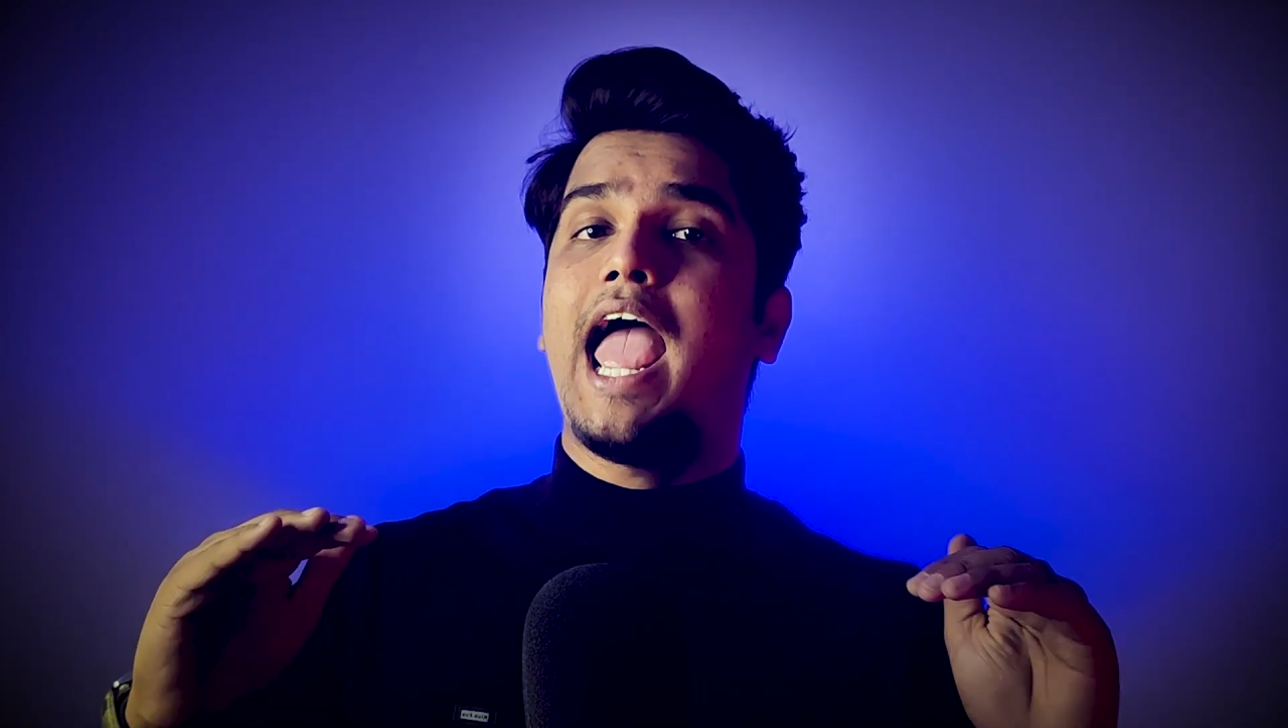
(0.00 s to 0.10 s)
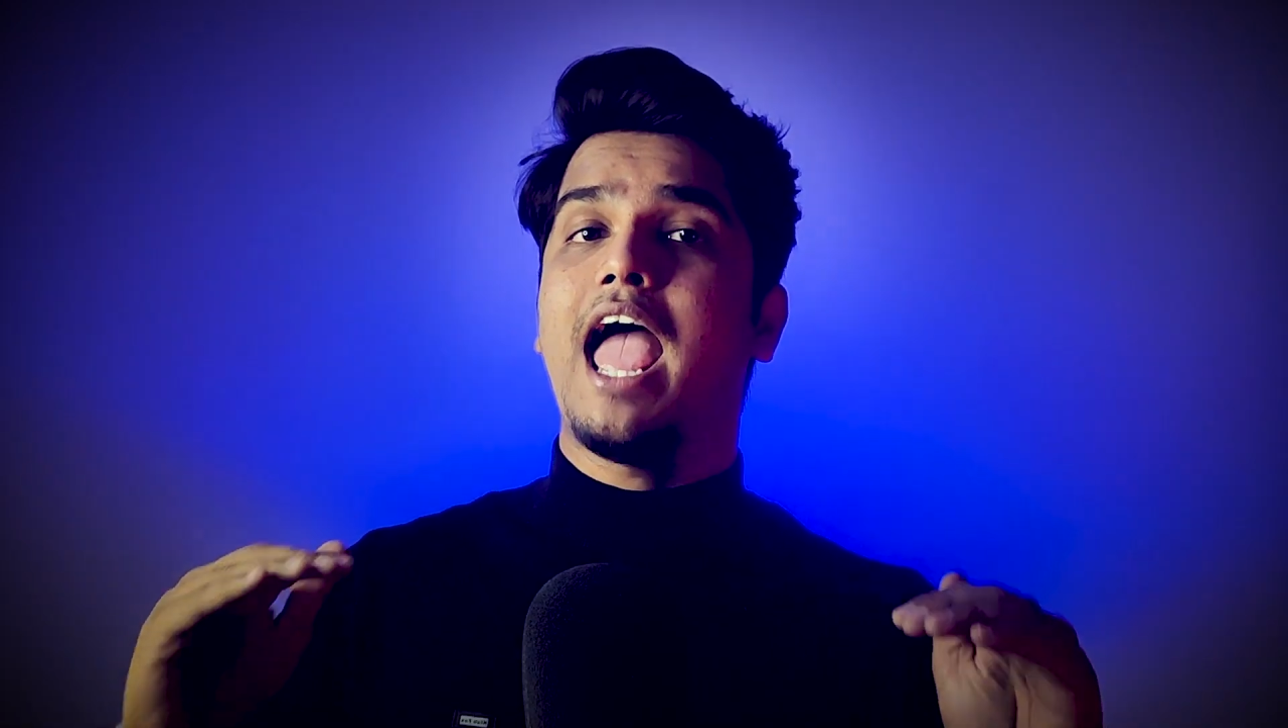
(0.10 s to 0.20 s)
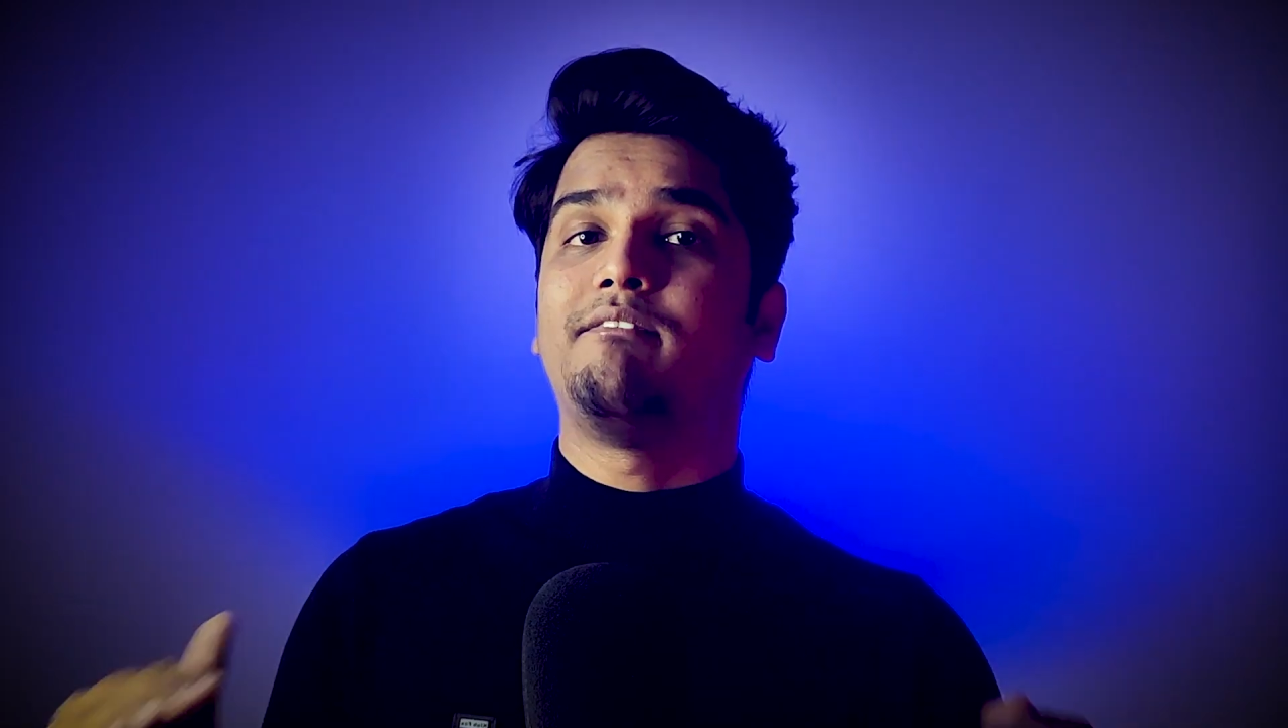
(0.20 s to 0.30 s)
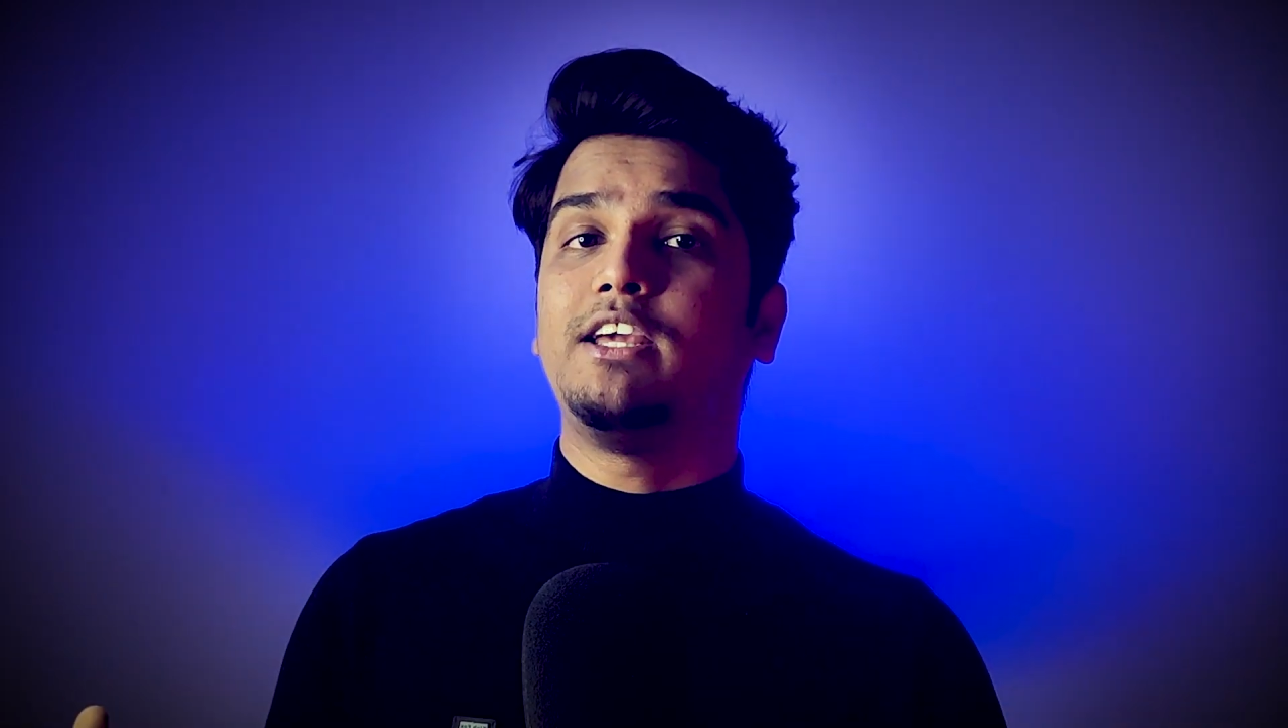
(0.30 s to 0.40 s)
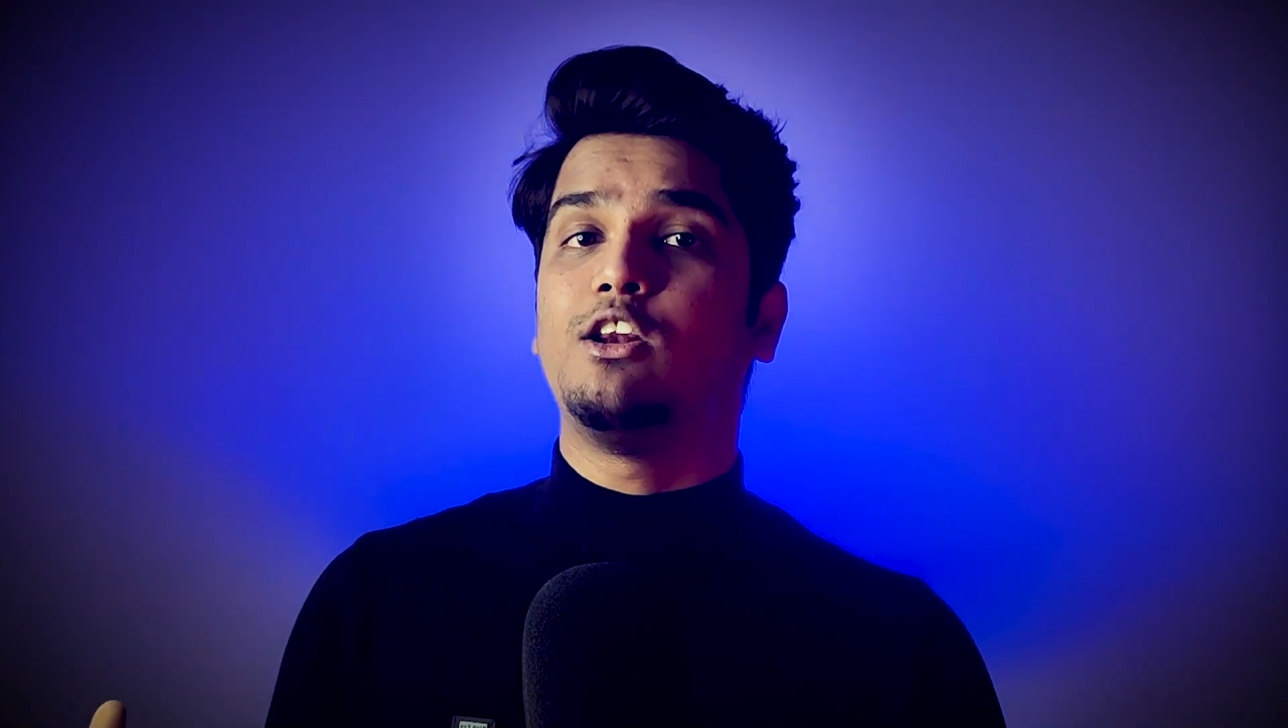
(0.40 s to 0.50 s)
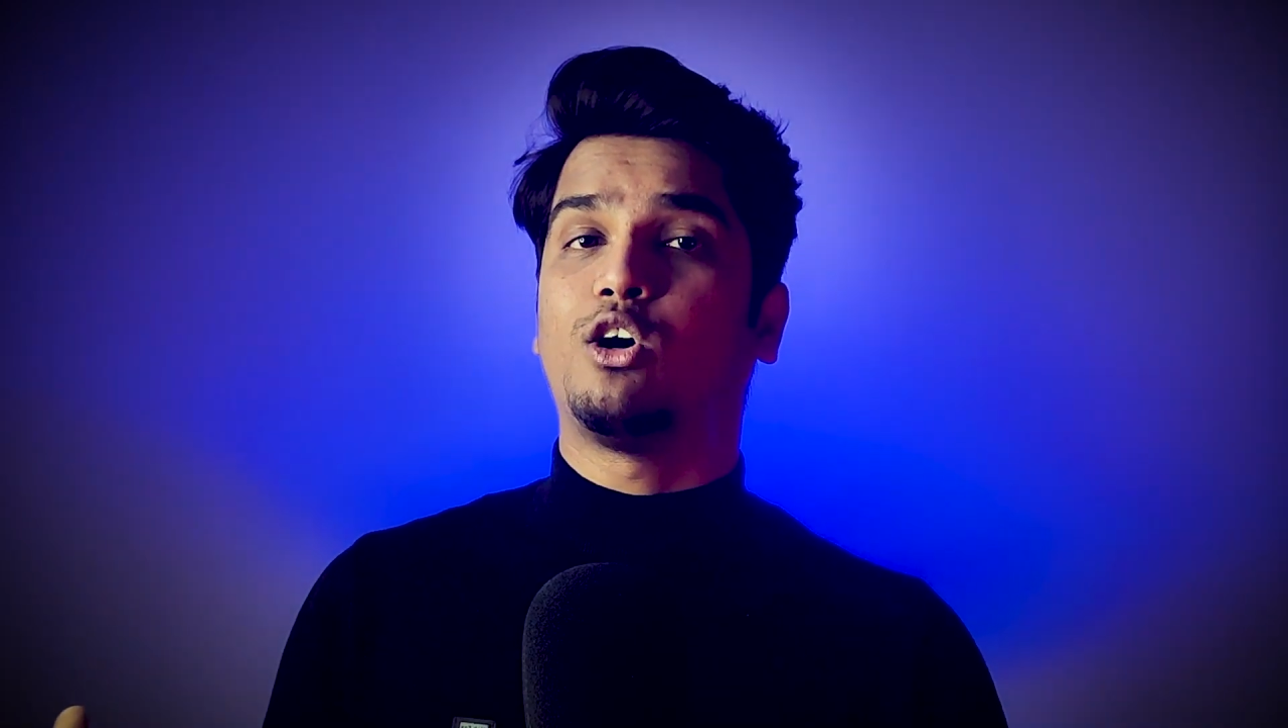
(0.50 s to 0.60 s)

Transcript: heavy